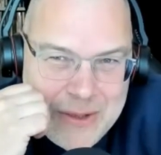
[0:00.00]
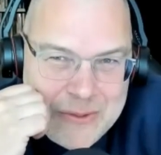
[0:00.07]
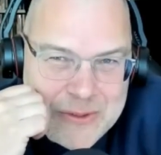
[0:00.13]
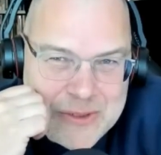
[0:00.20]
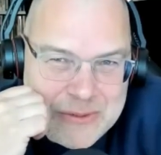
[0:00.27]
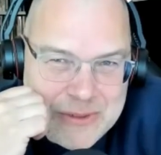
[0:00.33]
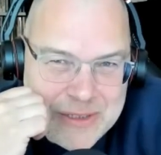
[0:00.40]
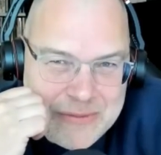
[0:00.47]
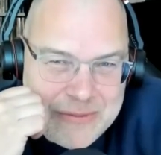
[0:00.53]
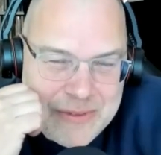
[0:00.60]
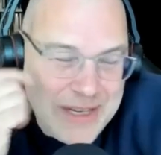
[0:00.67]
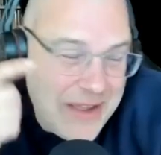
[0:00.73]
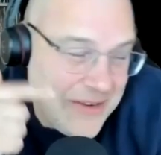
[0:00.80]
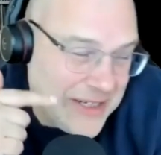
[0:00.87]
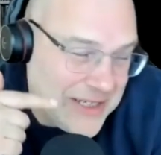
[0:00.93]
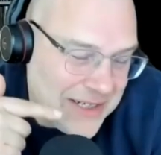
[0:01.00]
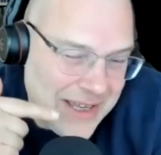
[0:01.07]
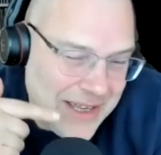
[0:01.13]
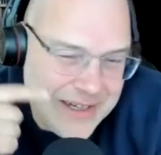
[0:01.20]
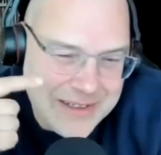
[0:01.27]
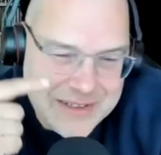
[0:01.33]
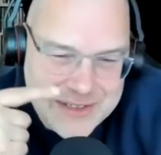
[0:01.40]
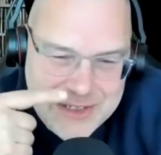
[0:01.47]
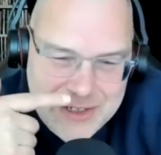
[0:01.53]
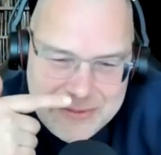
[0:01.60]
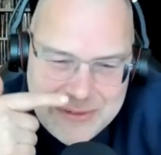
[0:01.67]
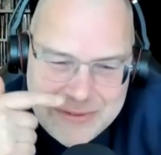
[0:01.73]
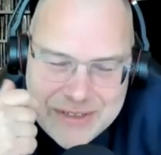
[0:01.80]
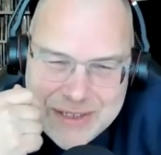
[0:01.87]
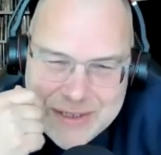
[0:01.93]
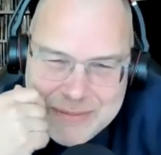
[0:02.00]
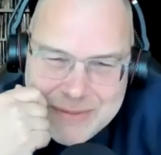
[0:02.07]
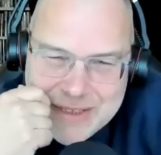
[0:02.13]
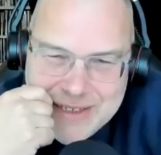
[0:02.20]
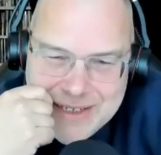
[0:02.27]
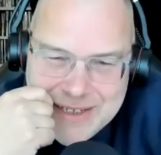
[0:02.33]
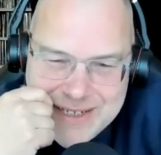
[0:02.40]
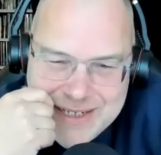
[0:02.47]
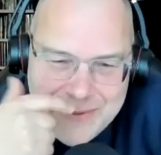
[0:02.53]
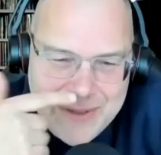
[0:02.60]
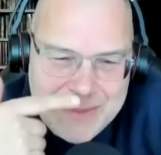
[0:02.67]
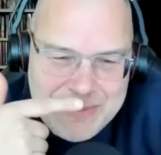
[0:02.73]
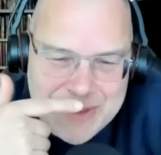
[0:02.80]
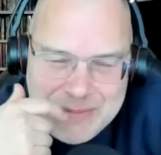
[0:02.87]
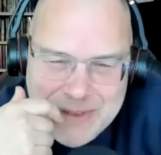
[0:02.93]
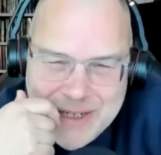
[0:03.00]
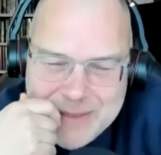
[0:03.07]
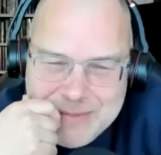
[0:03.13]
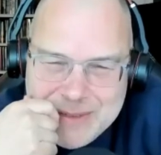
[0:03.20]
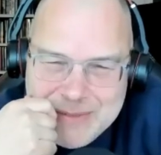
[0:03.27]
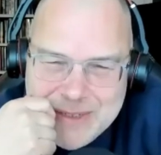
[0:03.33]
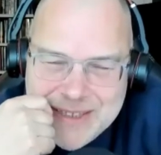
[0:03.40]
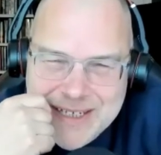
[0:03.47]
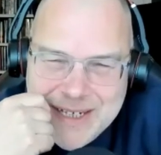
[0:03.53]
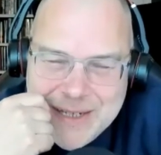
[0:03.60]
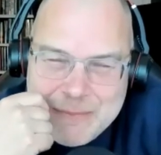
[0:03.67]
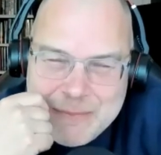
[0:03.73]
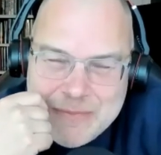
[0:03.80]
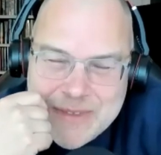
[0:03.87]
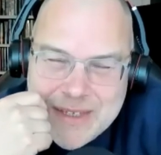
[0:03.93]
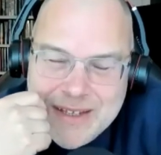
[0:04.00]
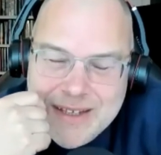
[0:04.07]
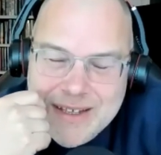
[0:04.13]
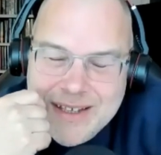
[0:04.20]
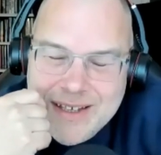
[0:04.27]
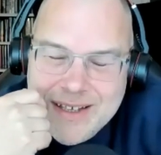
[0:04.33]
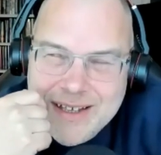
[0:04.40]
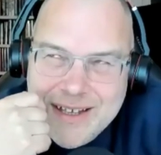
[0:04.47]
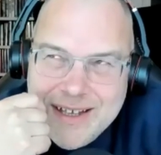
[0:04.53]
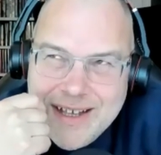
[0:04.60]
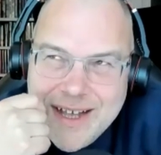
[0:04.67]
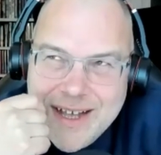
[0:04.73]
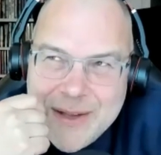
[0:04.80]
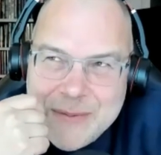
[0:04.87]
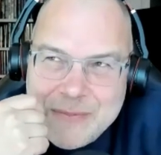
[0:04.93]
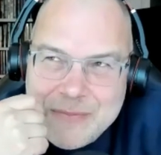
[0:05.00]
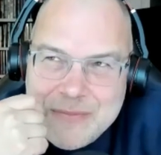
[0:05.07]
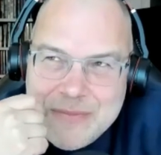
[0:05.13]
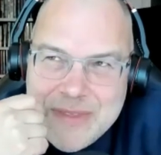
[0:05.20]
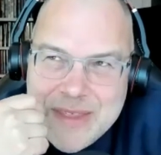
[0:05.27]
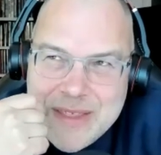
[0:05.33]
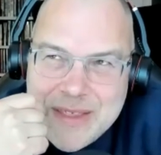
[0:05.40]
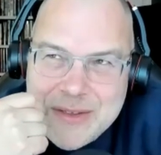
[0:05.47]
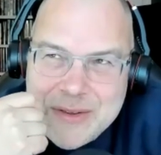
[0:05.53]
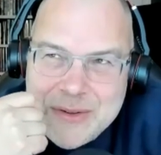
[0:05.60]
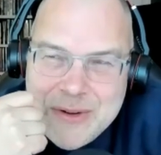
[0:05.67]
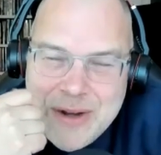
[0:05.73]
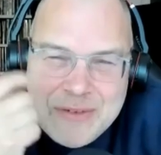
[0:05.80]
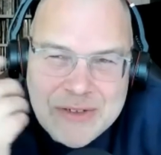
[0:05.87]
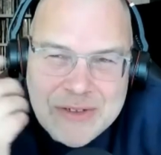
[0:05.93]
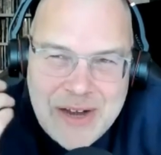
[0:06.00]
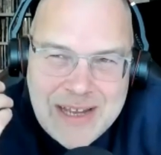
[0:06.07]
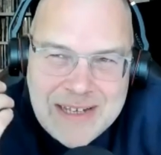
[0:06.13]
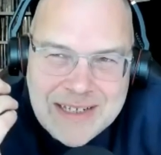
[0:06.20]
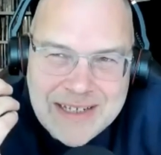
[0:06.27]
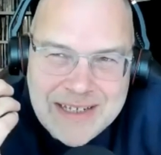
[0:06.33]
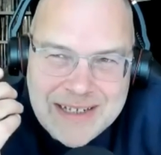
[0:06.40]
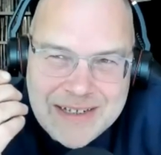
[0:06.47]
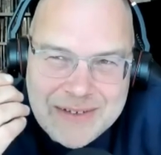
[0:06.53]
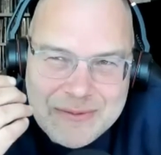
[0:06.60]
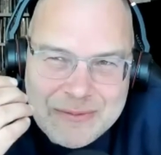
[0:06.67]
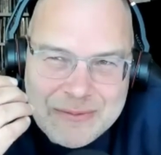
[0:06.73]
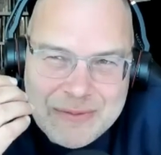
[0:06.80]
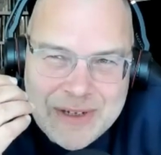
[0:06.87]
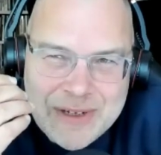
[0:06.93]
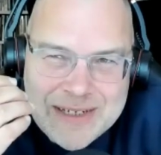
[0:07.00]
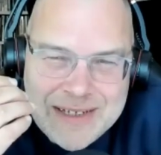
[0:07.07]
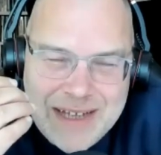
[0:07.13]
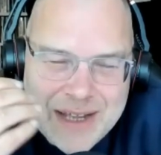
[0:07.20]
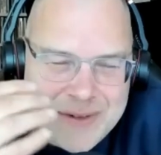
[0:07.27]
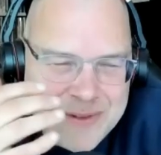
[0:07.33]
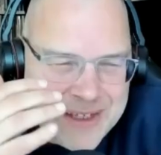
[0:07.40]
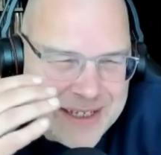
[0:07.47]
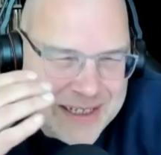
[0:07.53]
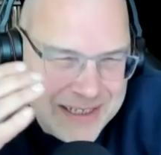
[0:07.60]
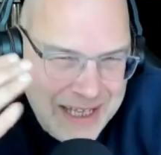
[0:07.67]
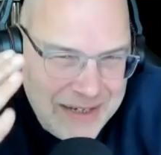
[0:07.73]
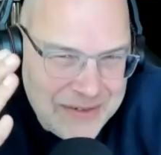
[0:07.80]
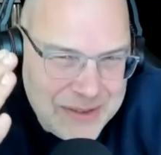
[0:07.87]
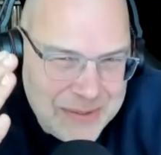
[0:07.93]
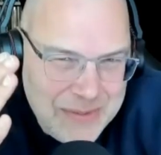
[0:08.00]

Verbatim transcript: was really funny. I actually got it on the shelf over here, but the, it's that white book behind me, but the, um, um, whoever translated it wasn't, I don't think, a native